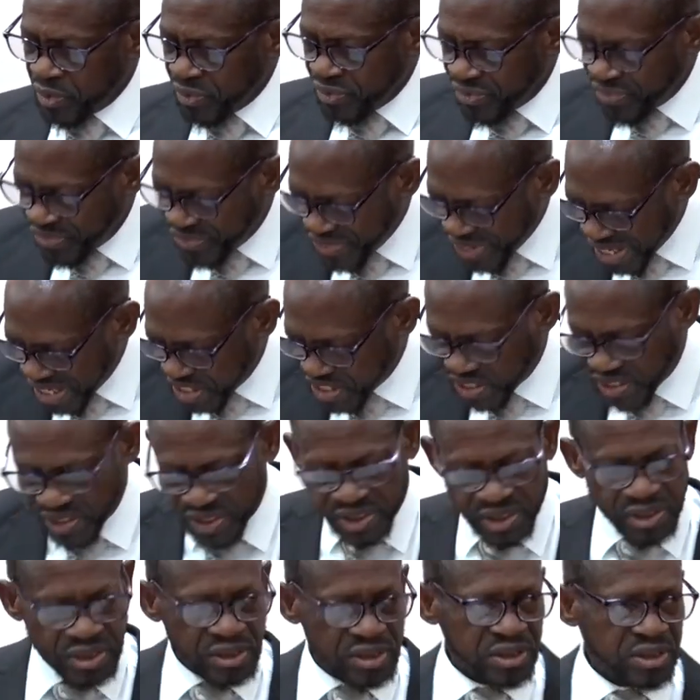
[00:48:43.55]

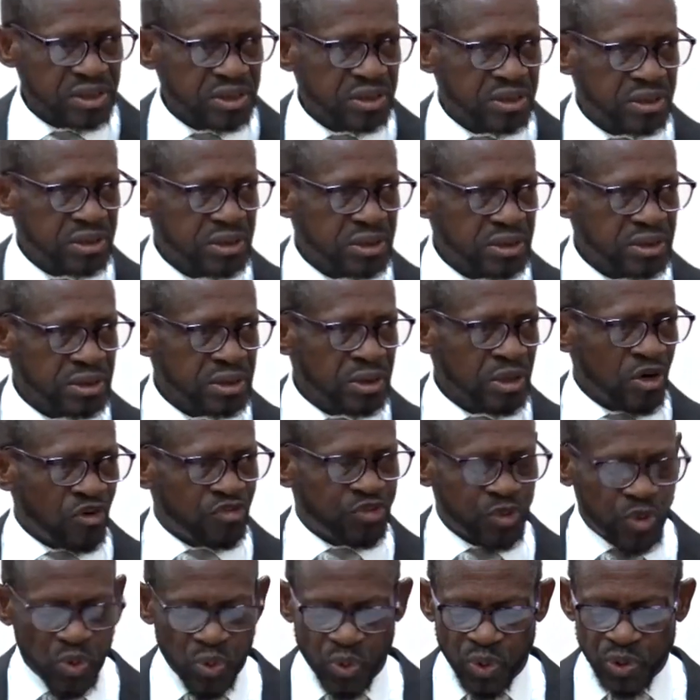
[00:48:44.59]
This,
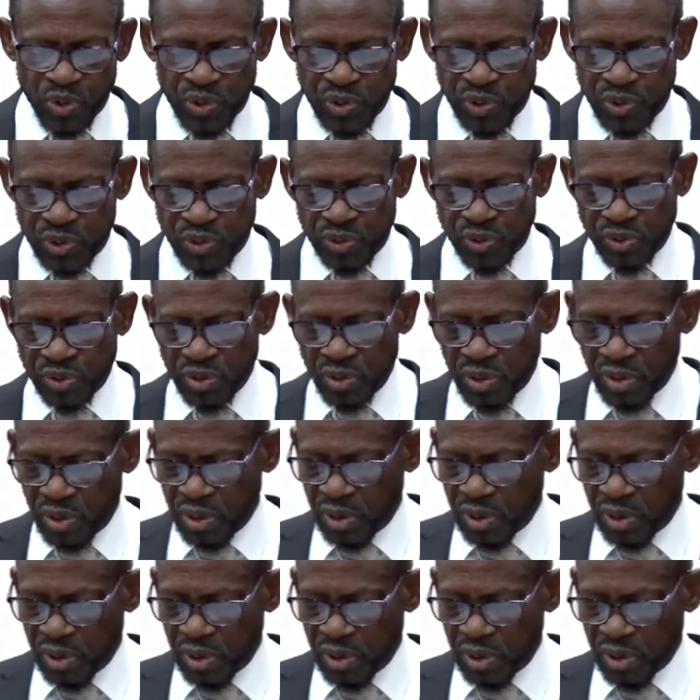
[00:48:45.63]
of course,